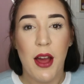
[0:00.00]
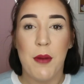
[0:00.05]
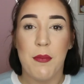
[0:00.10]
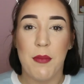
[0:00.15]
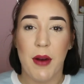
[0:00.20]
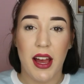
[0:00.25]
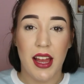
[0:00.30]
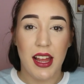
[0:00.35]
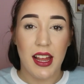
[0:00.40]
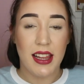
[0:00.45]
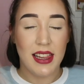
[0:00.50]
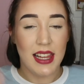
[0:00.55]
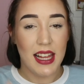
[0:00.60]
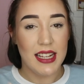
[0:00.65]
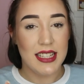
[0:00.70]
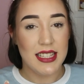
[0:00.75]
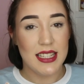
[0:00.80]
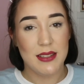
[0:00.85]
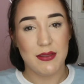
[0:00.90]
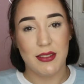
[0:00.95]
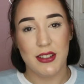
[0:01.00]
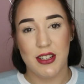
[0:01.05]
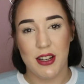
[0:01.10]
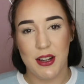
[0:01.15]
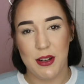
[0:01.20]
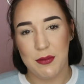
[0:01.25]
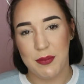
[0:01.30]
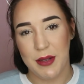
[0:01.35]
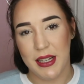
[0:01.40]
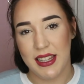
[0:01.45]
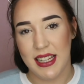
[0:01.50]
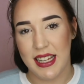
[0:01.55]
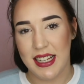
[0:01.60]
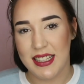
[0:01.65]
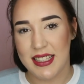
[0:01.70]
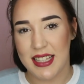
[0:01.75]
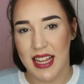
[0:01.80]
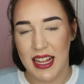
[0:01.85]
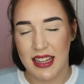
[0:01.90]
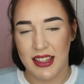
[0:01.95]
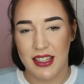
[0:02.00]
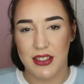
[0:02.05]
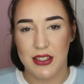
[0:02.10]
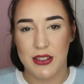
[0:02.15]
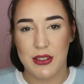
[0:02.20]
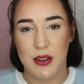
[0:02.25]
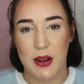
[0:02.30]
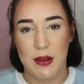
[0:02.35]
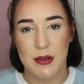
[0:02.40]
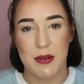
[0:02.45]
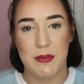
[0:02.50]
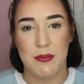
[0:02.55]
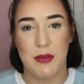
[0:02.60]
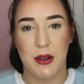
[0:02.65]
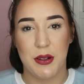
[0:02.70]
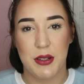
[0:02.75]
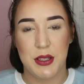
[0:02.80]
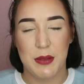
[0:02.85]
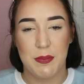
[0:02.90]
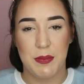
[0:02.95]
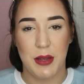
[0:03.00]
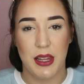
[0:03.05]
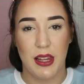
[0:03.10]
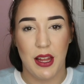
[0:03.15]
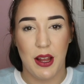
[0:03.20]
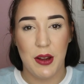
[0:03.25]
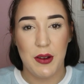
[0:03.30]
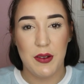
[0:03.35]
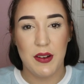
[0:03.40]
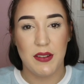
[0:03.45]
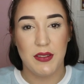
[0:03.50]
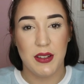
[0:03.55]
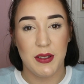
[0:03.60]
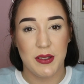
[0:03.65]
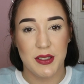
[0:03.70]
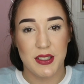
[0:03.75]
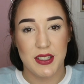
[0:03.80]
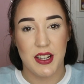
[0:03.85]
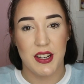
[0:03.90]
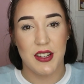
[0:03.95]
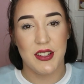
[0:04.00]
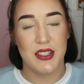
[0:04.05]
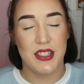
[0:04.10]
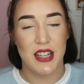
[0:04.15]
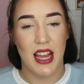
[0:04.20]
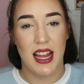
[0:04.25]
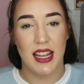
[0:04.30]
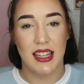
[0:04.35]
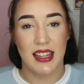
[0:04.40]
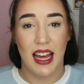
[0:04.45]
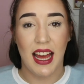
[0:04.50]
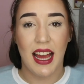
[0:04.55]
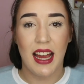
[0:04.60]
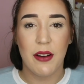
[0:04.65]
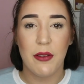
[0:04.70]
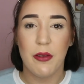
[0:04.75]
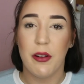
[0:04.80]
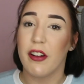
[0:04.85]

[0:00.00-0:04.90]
My latest video will be linked in the description box below if you want to go and check that out,